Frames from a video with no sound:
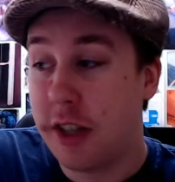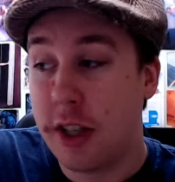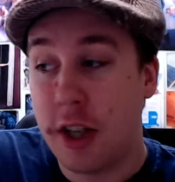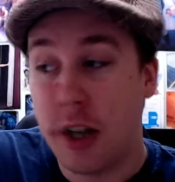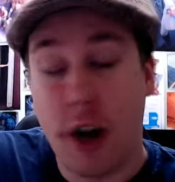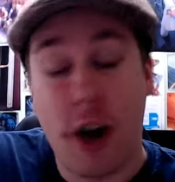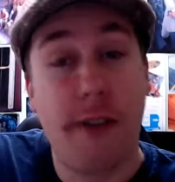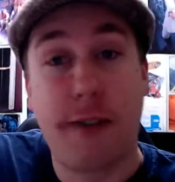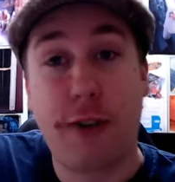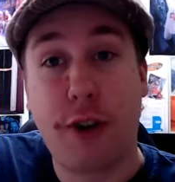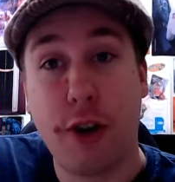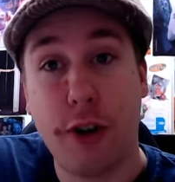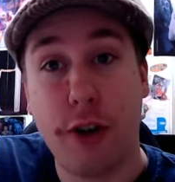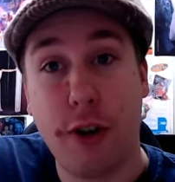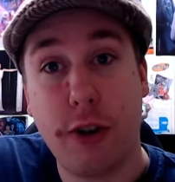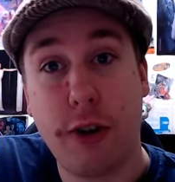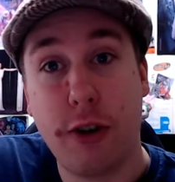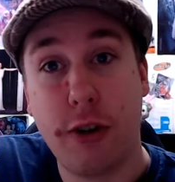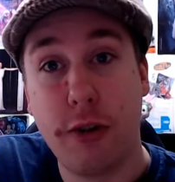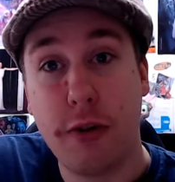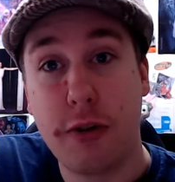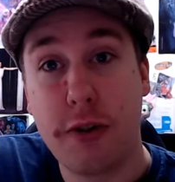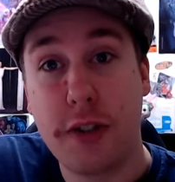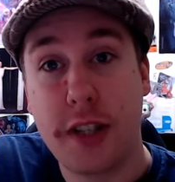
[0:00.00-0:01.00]
of
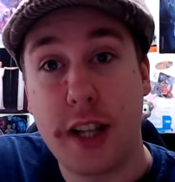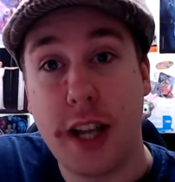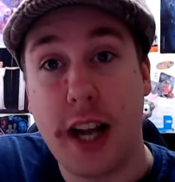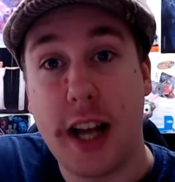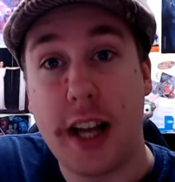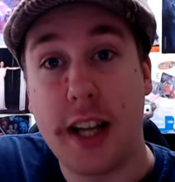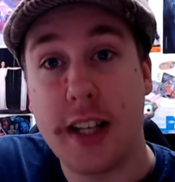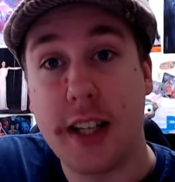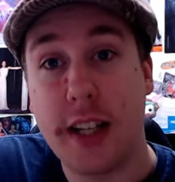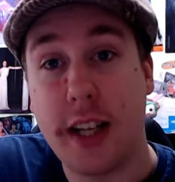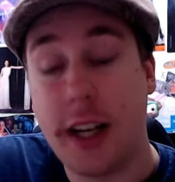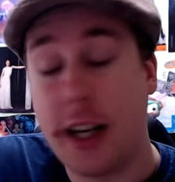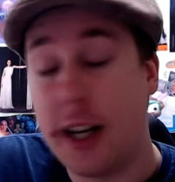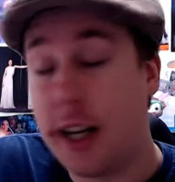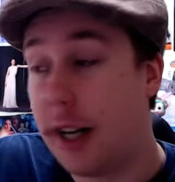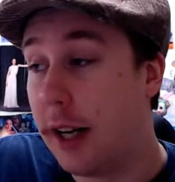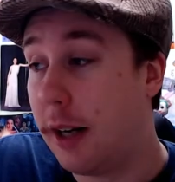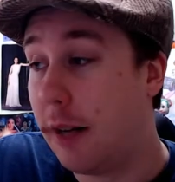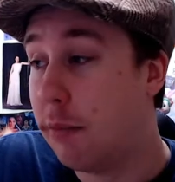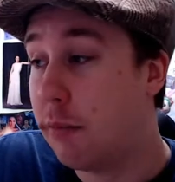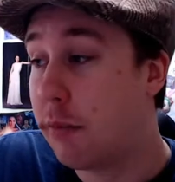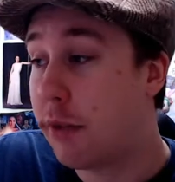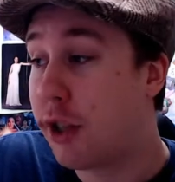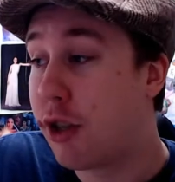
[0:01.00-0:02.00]
Google's
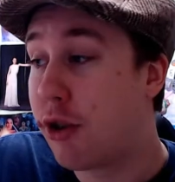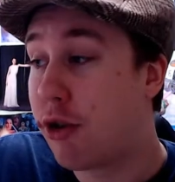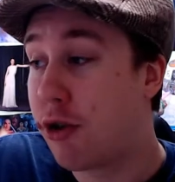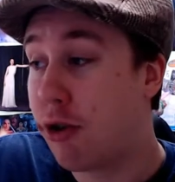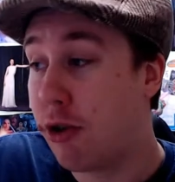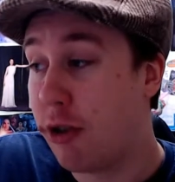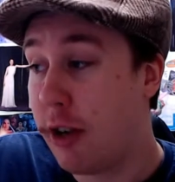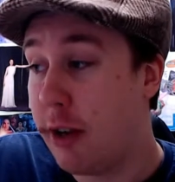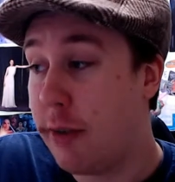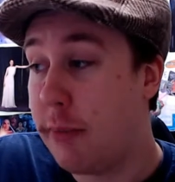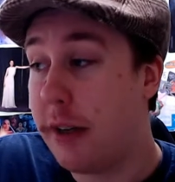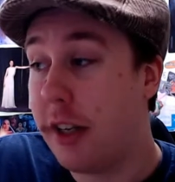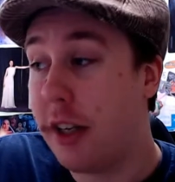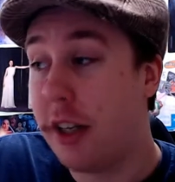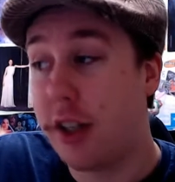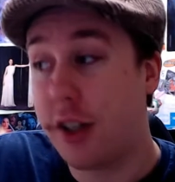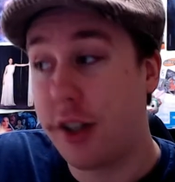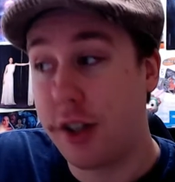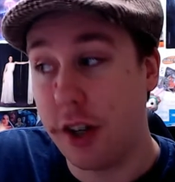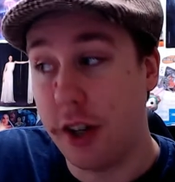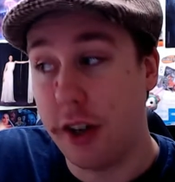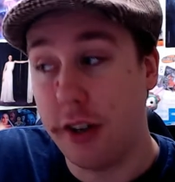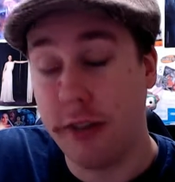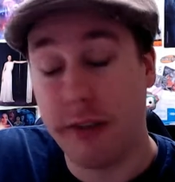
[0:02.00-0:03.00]
streaming
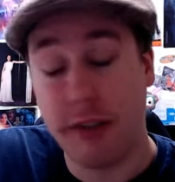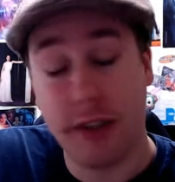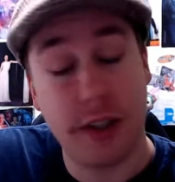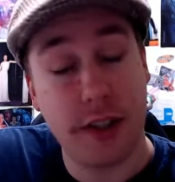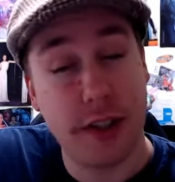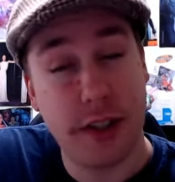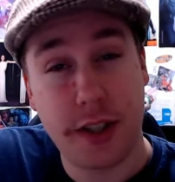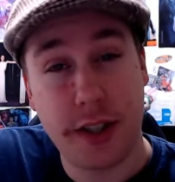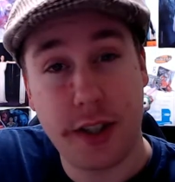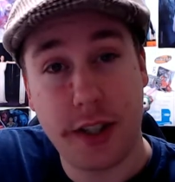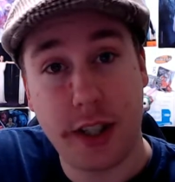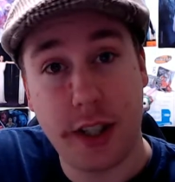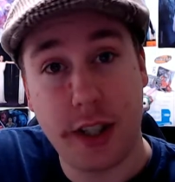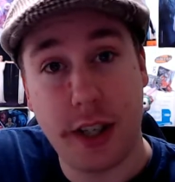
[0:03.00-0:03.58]
service.